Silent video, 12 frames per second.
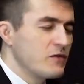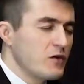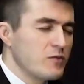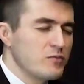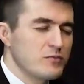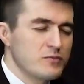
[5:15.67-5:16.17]

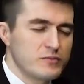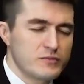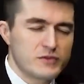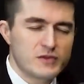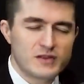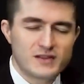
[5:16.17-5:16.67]
from
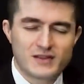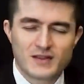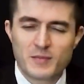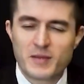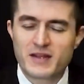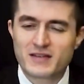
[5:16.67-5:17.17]
the,
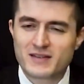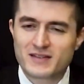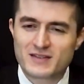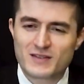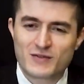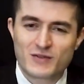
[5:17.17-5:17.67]
the
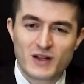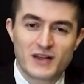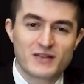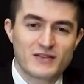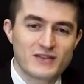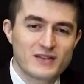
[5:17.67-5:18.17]
maintenance of life.